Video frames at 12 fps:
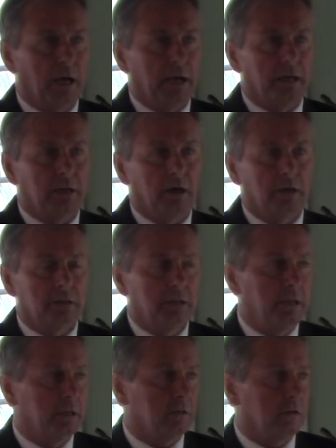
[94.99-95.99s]
I
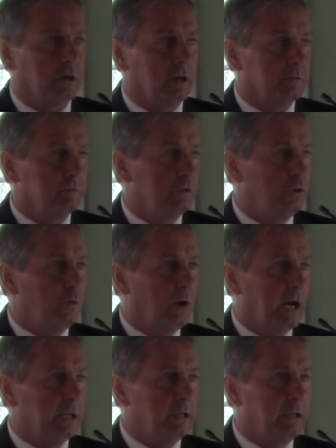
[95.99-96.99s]
hear new
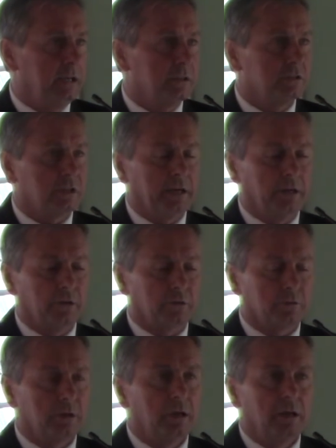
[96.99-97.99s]
ideas, I
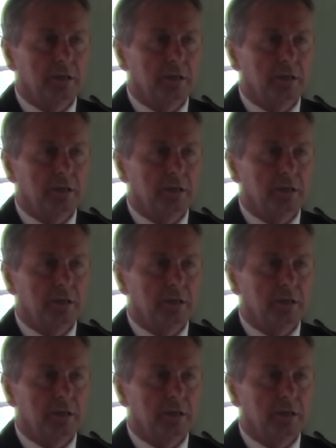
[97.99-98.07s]
hear